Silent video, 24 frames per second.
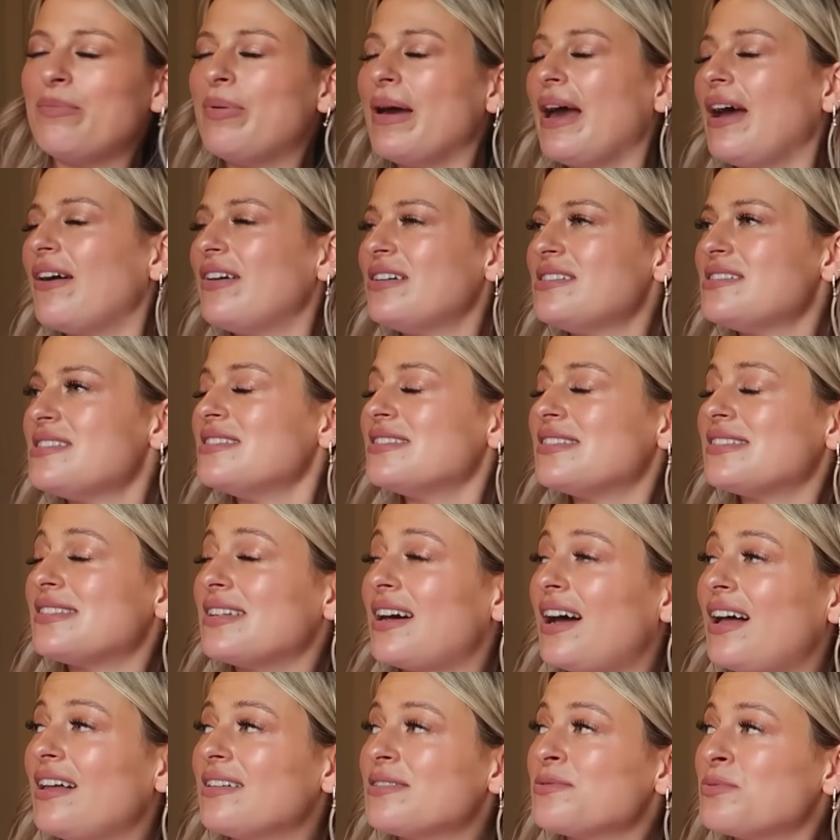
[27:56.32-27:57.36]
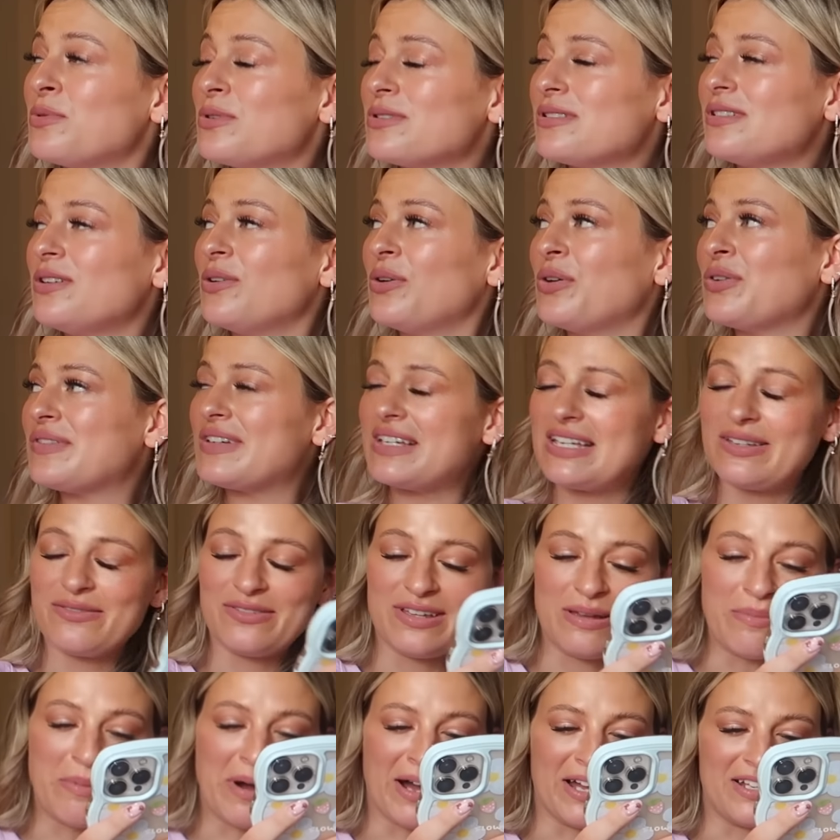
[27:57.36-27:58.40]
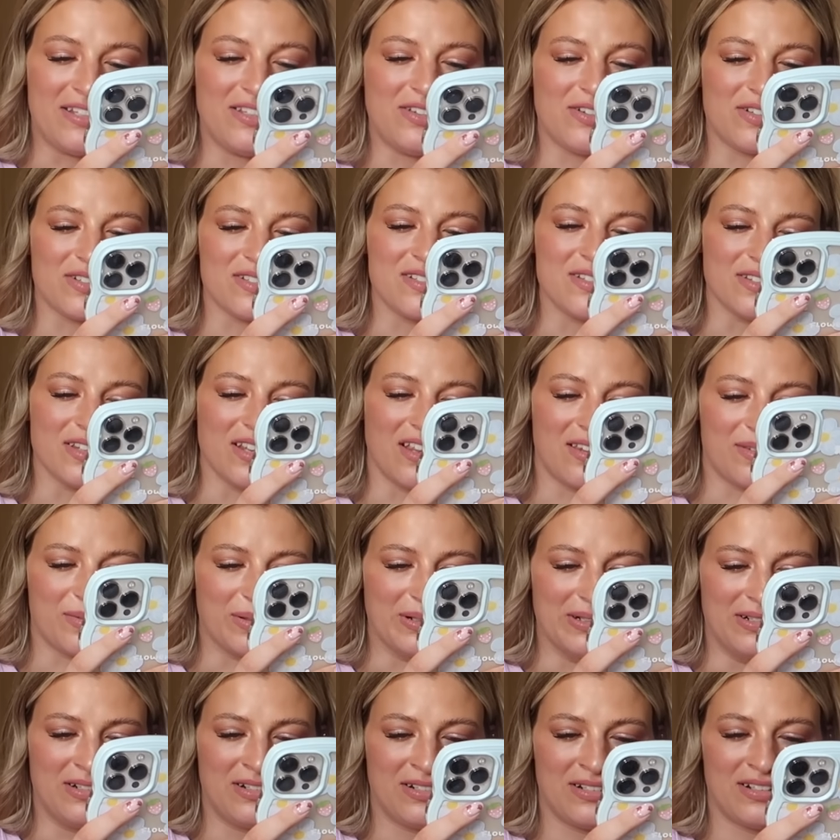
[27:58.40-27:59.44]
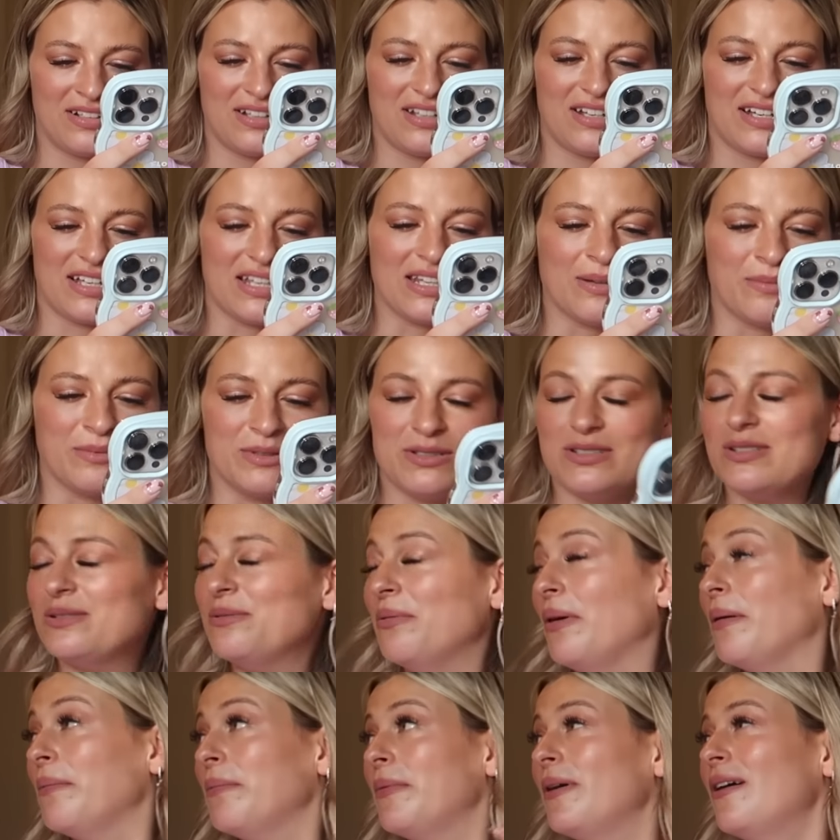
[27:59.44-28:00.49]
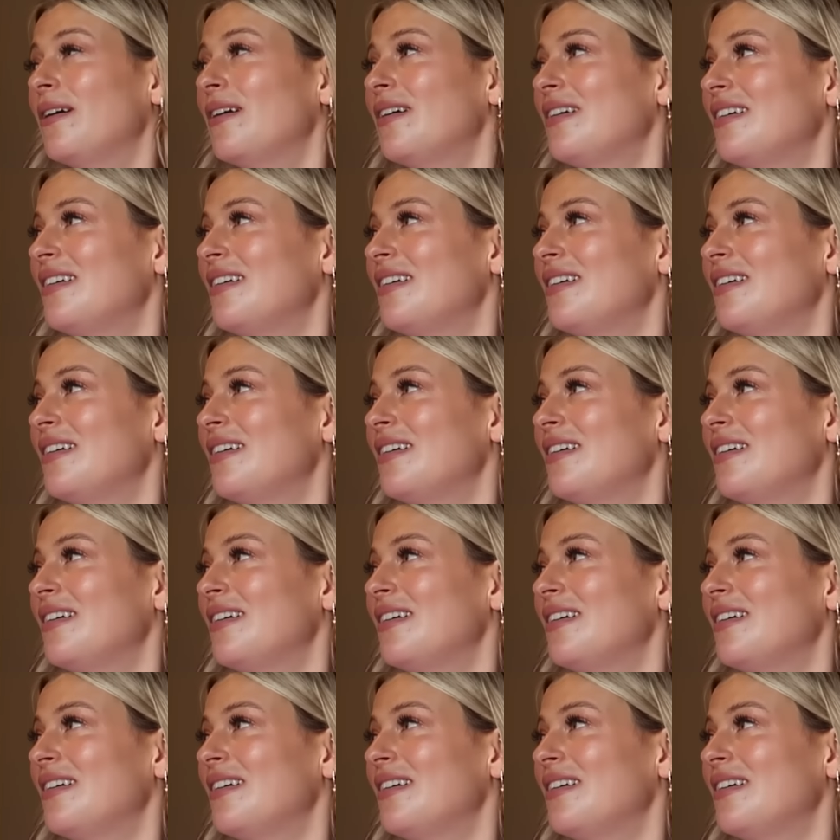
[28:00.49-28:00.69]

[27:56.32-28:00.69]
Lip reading: parenting styles, what's yours v mine? You can do this one. And then we'll do one more.